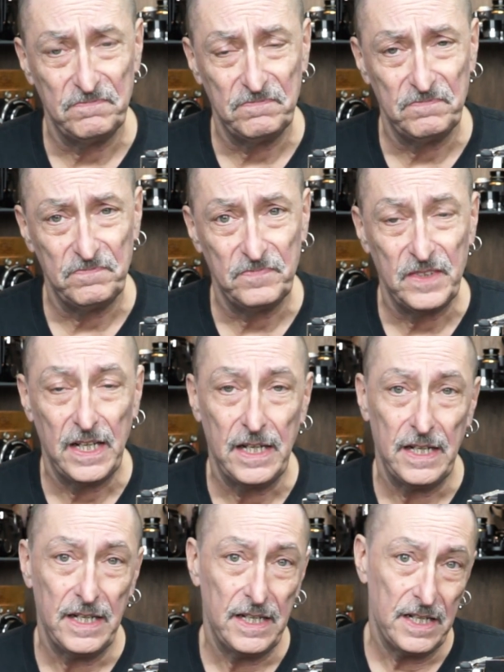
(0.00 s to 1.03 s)

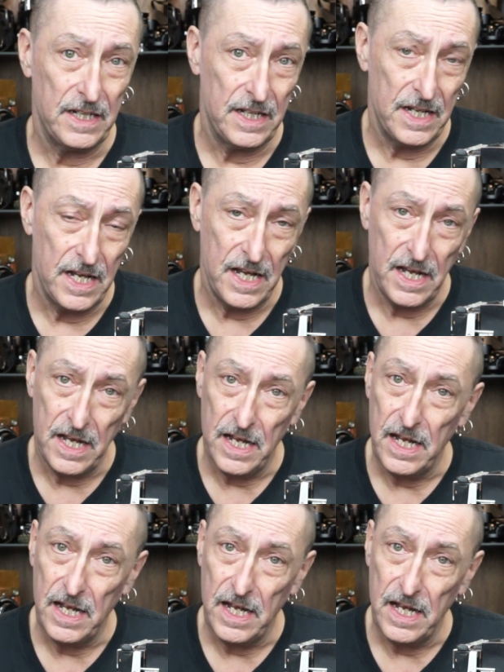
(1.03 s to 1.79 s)
(no one is talking)